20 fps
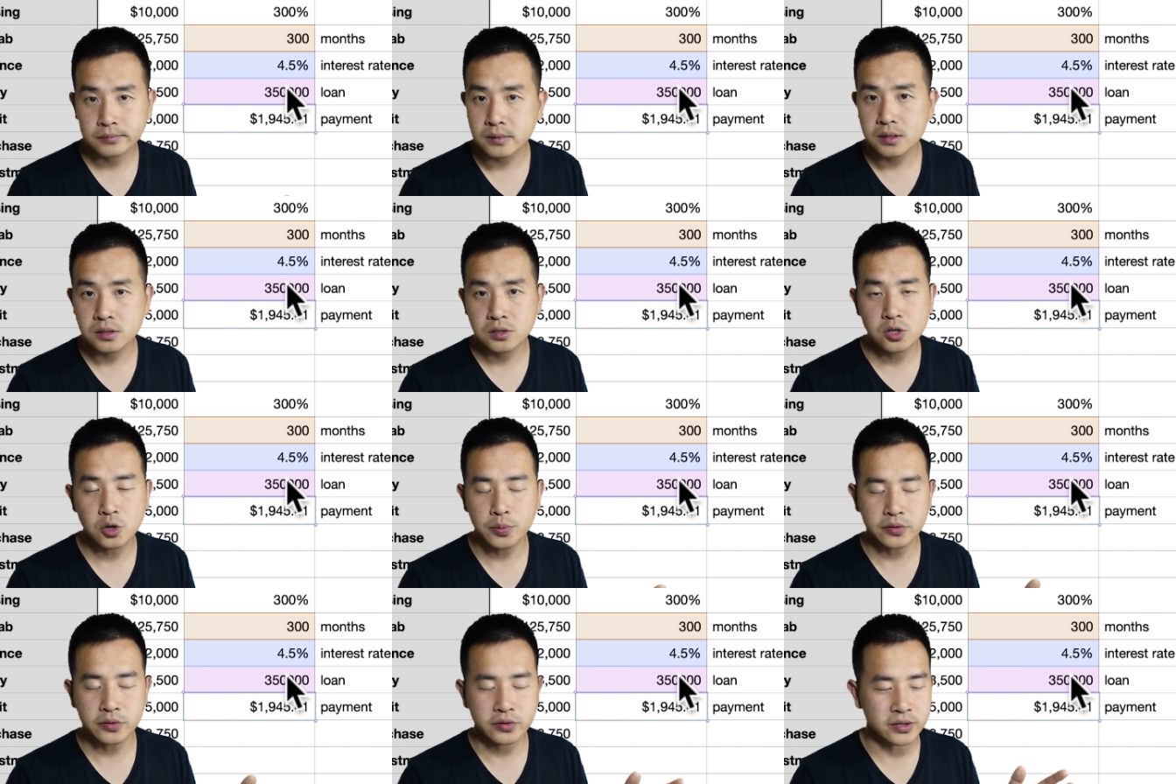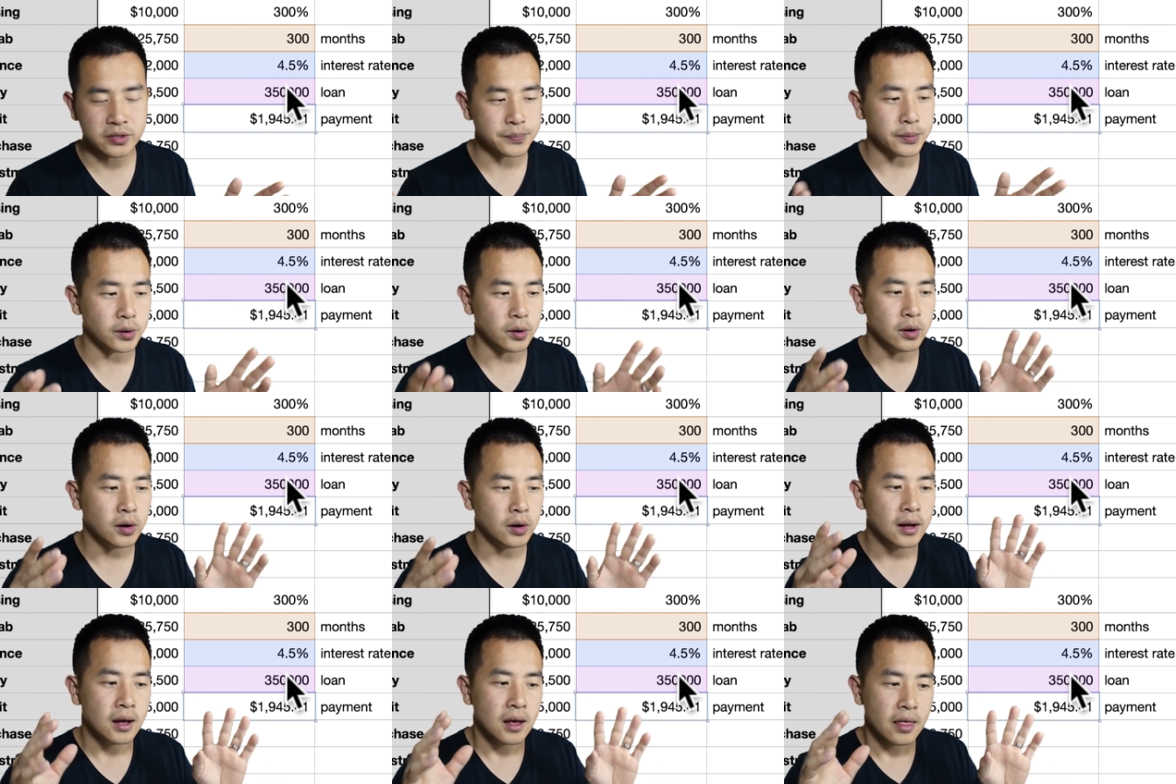Super
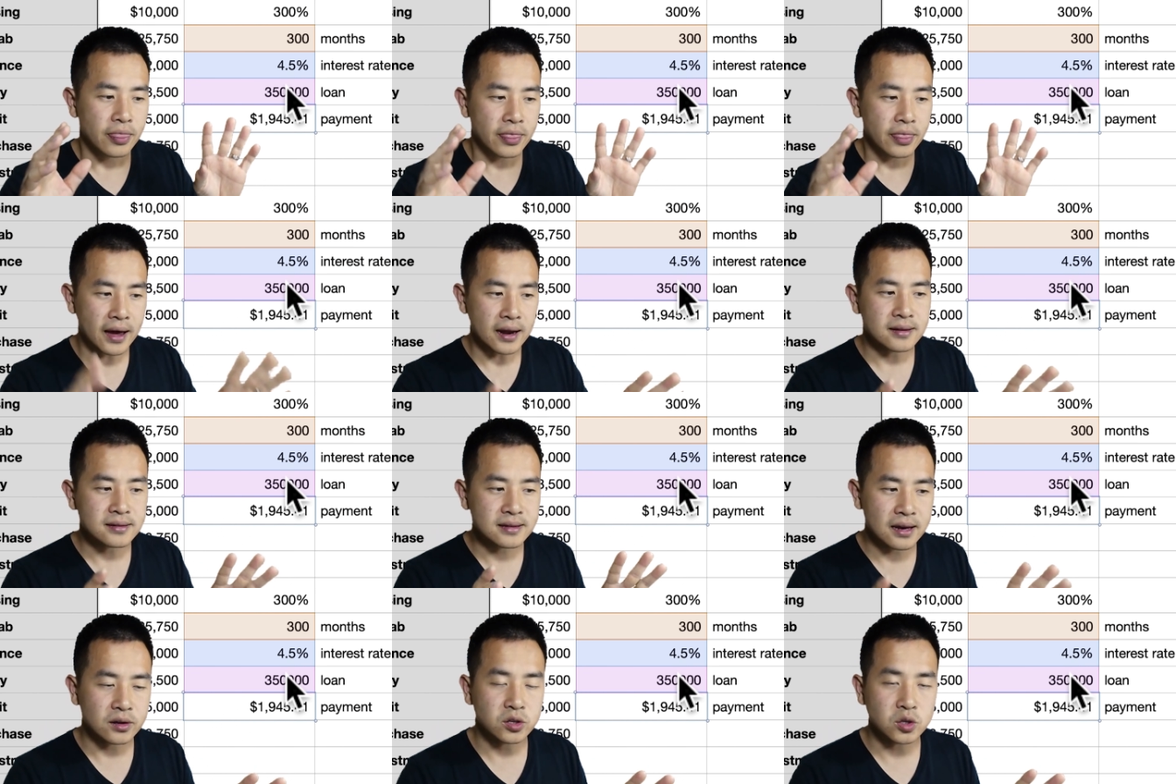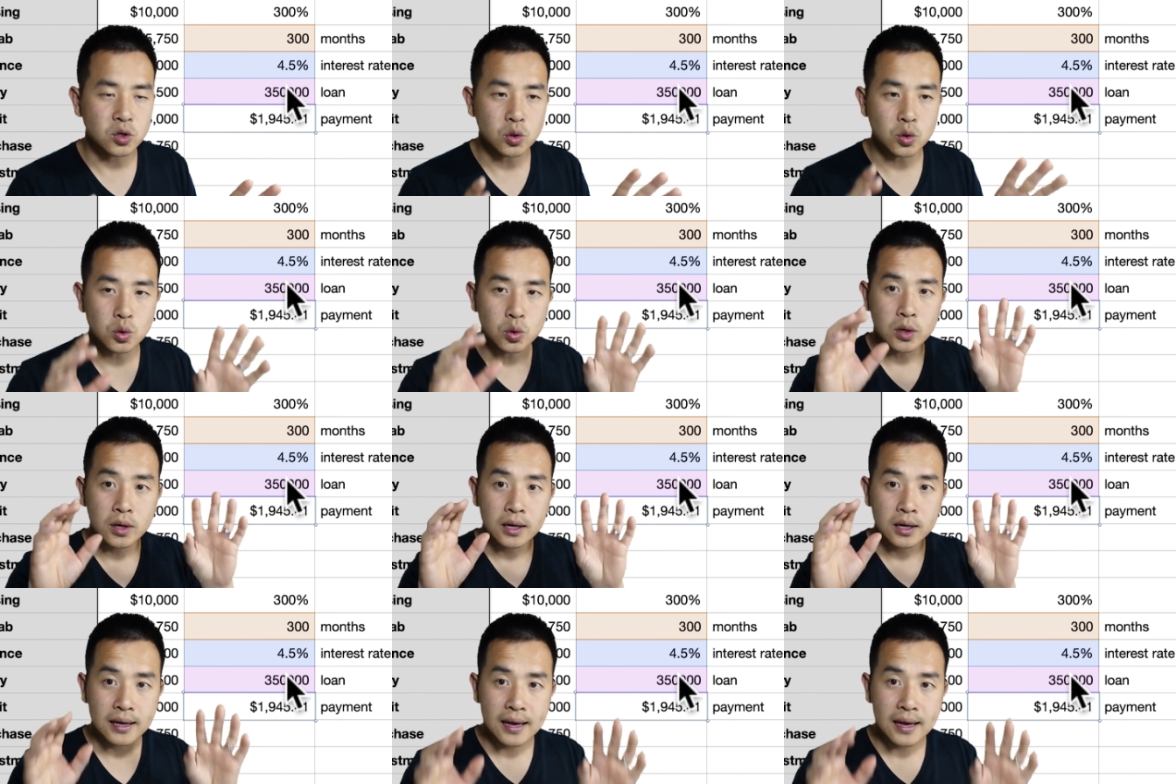simple. That is how you